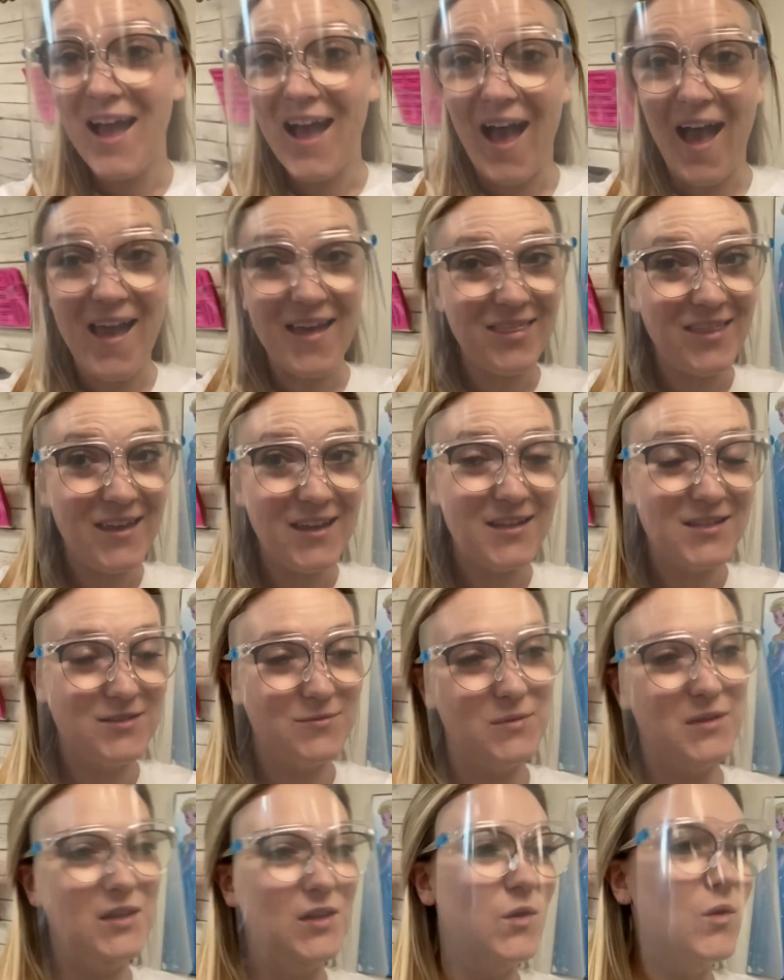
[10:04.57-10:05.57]
I think is
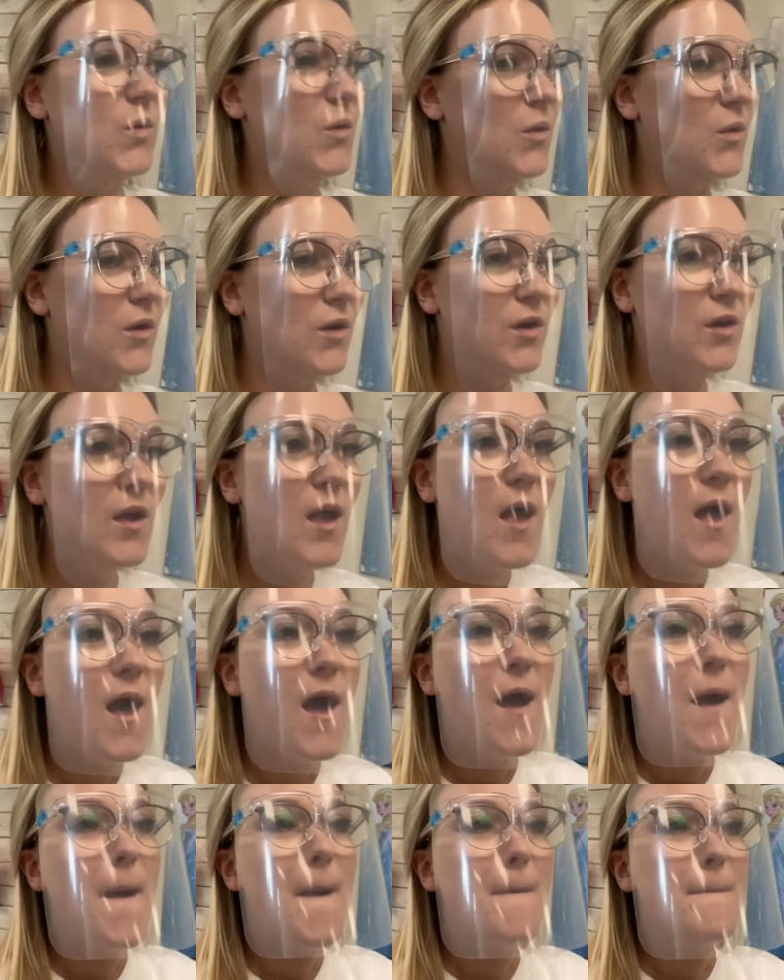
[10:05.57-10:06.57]
really cool.
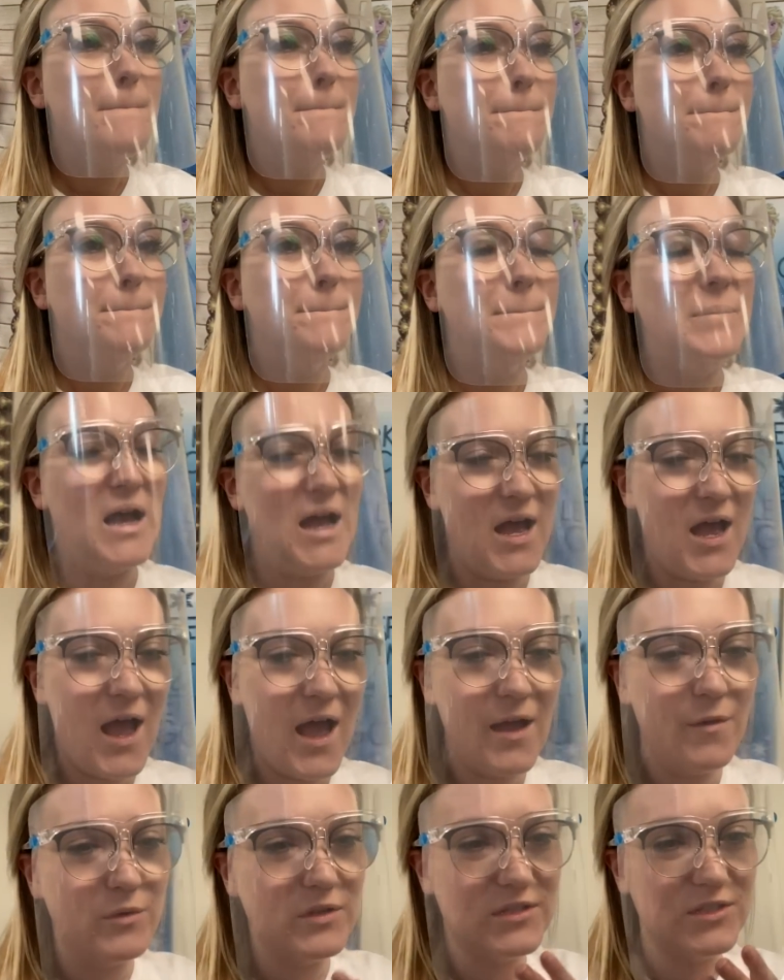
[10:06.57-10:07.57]
But
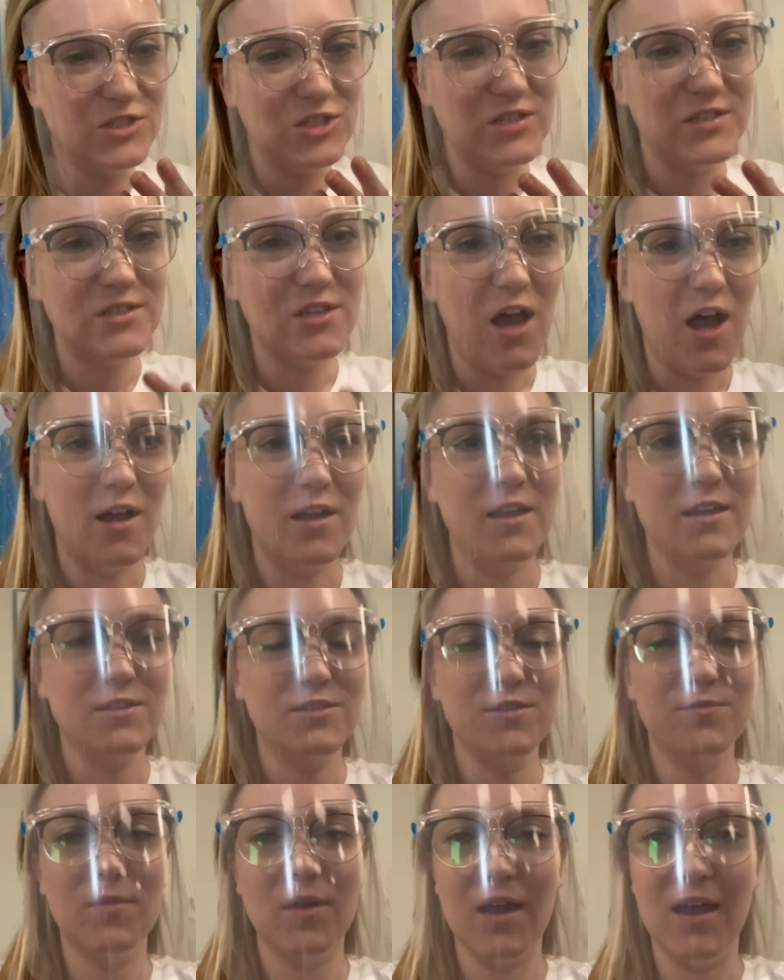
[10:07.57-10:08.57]
I was just talking
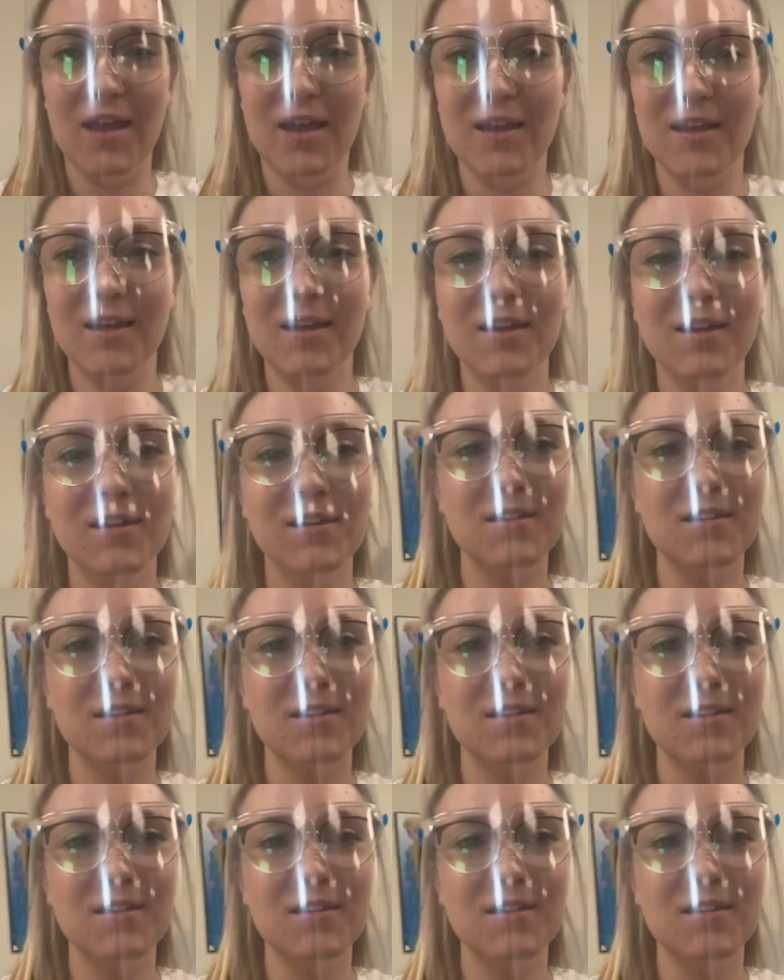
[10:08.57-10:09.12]
to my